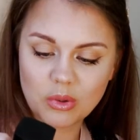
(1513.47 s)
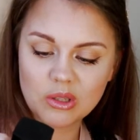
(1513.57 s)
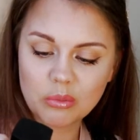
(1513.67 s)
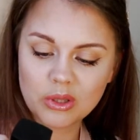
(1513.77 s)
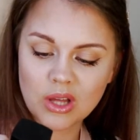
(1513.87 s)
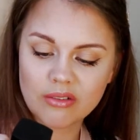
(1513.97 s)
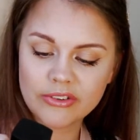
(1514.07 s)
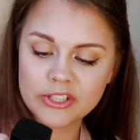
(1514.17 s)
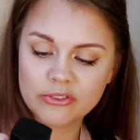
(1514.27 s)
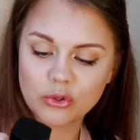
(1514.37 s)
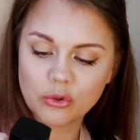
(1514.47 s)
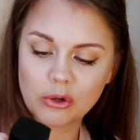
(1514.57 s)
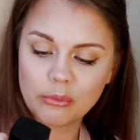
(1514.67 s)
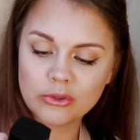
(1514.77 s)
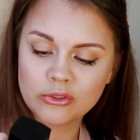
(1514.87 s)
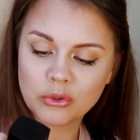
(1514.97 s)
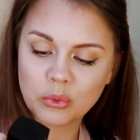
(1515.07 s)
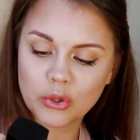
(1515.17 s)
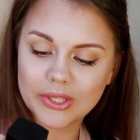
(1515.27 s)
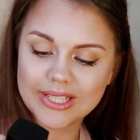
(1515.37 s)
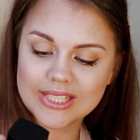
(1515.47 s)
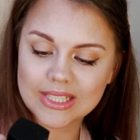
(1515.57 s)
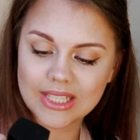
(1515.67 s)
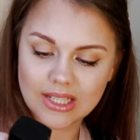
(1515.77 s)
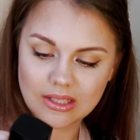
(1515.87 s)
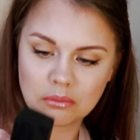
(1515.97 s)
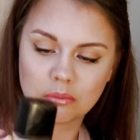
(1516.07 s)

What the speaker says: buildable coverage for normal to oily skin.